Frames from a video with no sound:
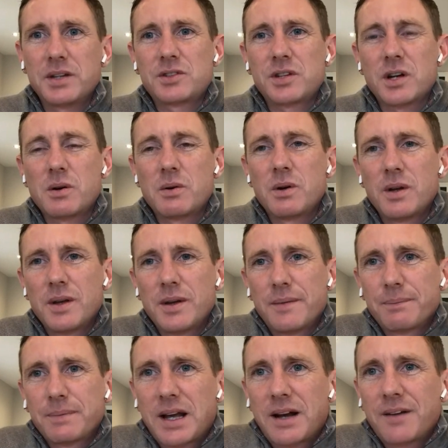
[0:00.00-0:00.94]
So
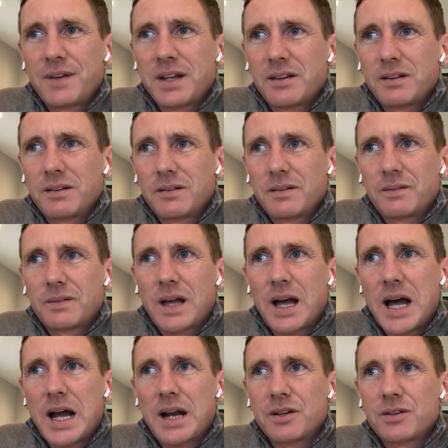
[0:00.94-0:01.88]
I think the
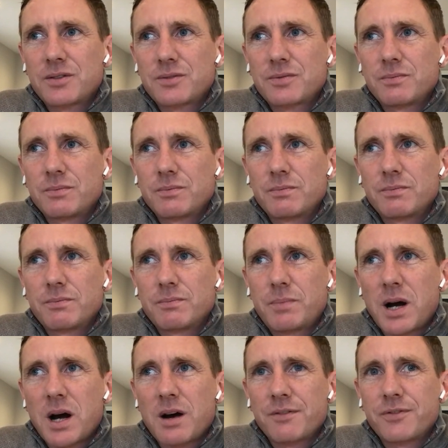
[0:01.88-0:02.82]
hardest
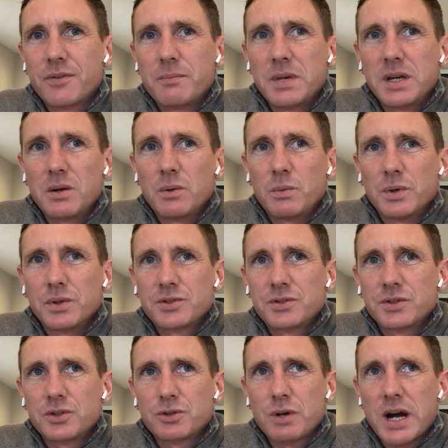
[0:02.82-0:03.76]
part for me was
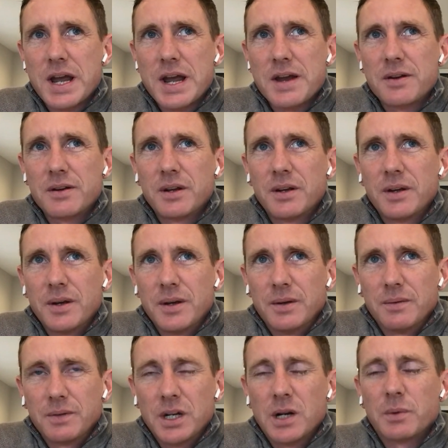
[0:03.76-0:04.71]
to try and,
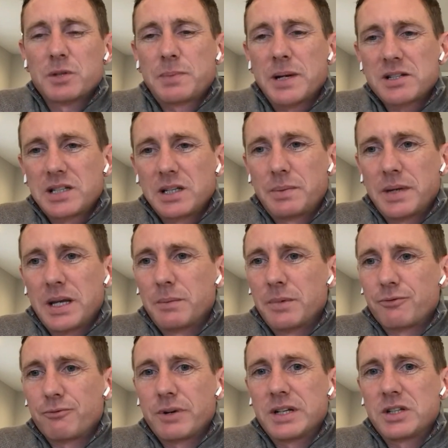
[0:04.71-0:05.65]
you know, especially being
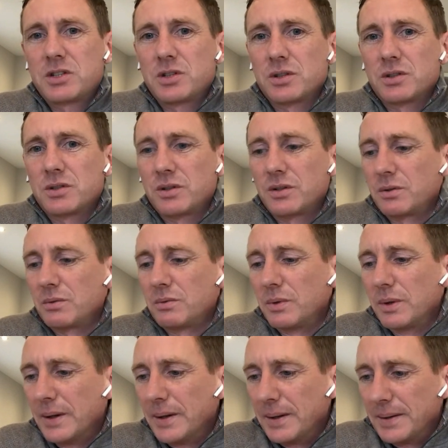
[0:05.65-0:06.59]
with Richard,
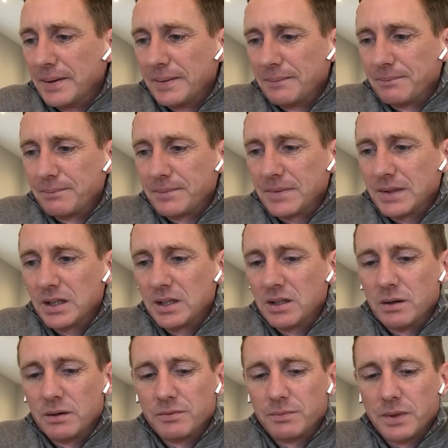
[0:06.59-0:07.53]
who, you
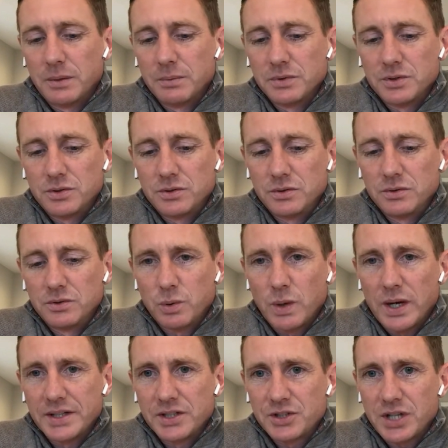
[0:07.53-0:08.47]
know, I was
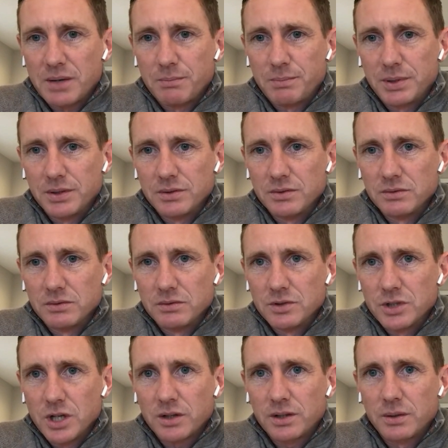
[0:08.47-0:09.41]
twice champion
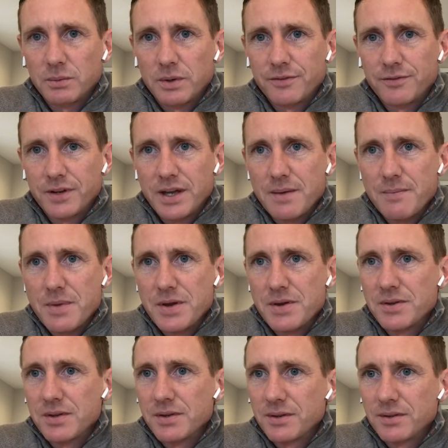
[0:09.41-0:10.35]
jockey with him,
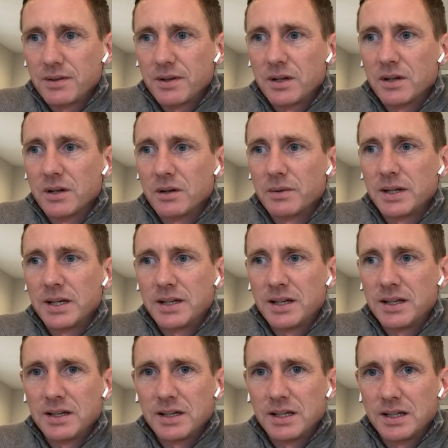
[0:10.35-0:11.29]
and you know, he
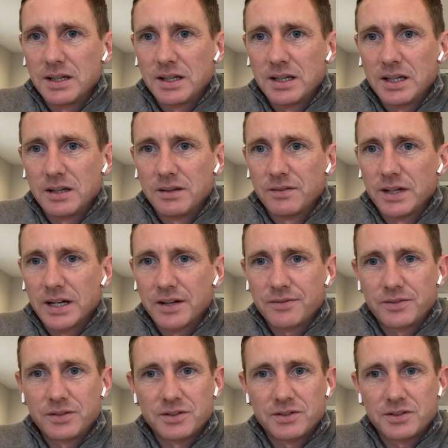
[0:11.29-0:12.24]
didn't even
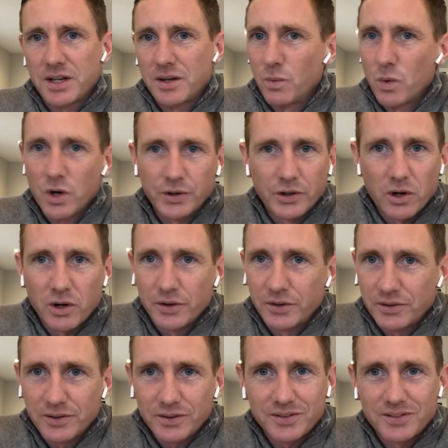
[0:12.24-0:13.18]
have to say one
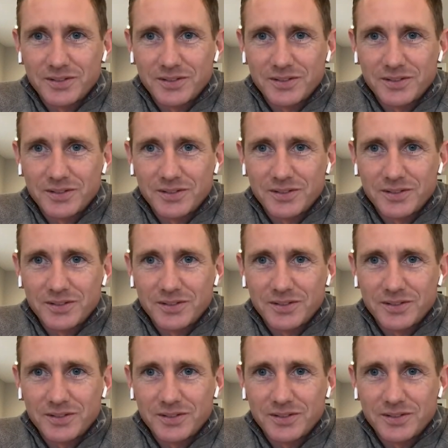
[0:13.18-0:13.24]
order.